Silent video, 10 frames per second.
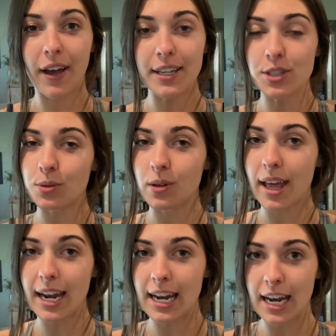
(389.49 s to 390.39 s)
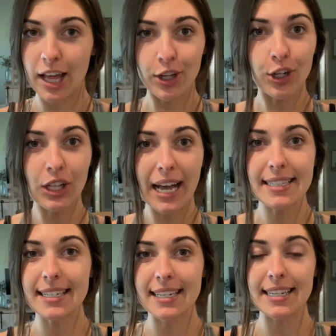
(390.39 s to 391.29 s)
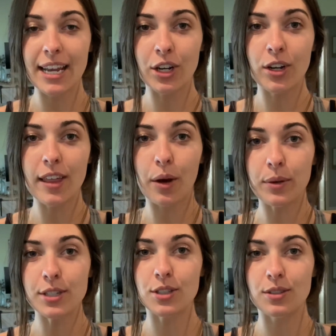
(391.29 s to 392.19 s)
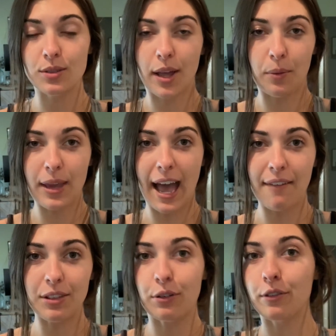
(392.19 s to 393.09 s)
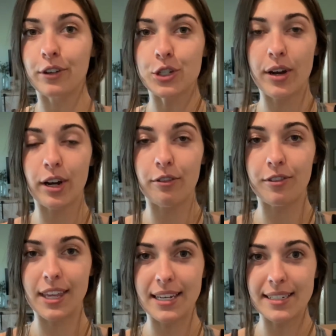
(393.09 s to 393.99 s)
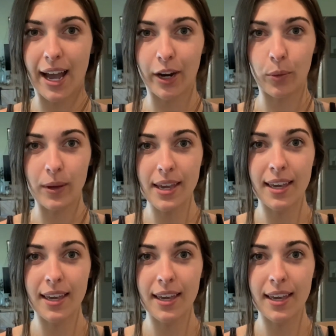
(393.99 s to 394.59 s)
I store that in another glass container that we have in the refrigerator for the entire week.